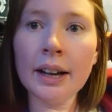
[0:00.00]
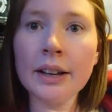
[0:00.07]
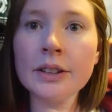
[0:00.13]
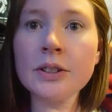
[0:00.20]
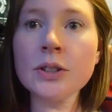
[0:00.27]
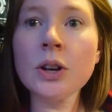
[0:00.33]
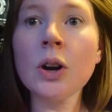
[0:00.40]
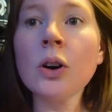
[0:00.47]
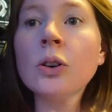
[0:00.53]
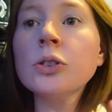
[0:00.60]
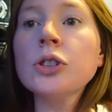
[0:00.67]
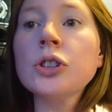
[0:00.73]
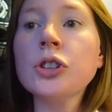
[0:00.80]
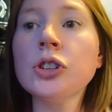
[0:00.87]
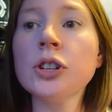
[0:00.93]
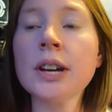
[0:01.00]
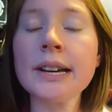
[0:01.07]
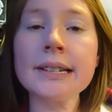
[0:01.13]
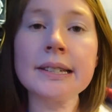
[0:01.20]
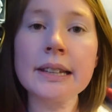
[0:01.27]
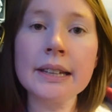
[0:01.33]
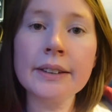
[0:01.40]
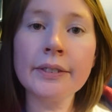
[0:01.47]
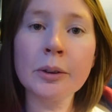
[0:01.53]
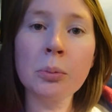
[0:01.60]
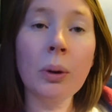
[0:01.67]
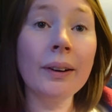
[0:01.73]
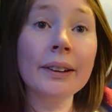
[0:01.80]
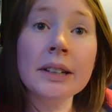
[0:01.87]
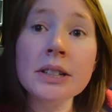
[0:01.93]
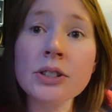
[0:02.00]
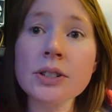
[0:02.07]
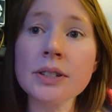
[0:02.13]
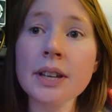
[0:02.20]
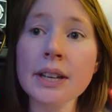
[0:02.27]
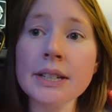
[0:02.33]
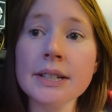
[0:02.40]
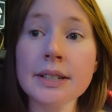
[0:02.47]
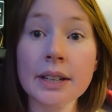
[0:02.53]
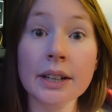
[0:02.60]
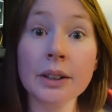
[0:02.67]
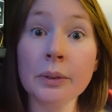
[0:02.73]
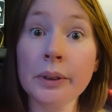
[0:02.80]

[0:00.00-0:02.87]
So just leaving Portland, just had dinner.